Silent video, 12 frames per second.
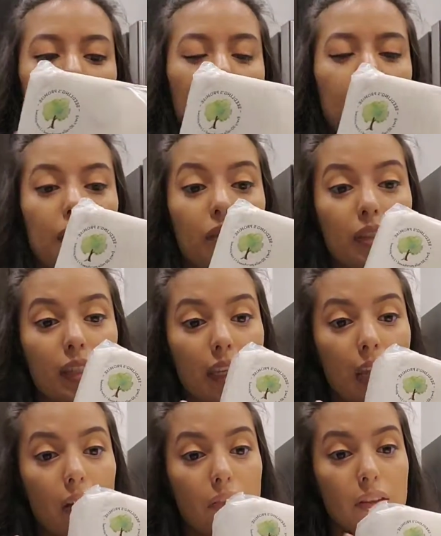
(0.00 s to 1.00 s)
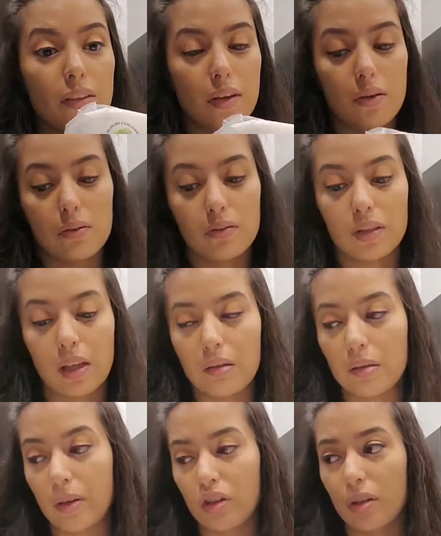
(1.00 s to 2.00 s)
excited to see how this goes,
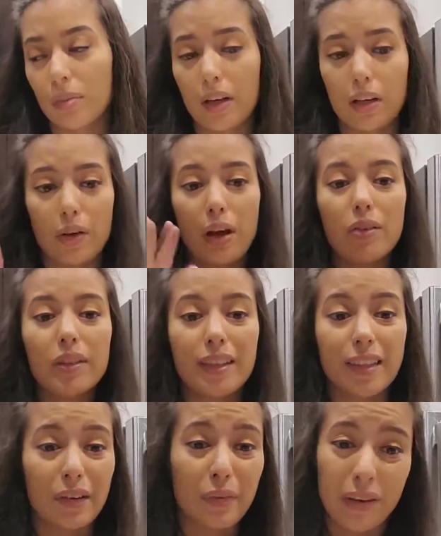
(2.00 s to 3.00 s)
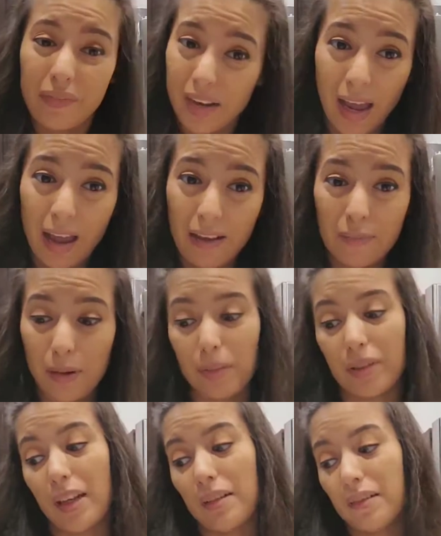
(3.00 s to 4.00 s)
especially in my new house because I don't even have paper
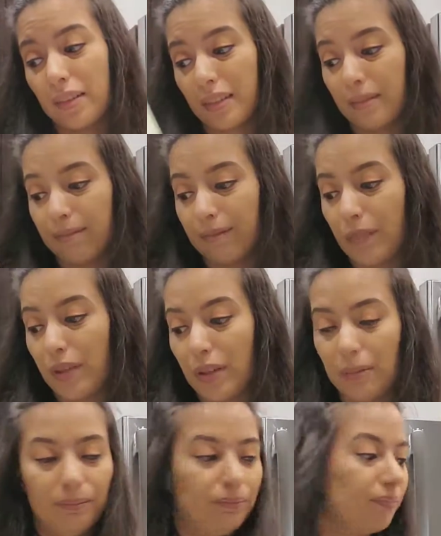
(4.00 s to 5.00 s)
towels. So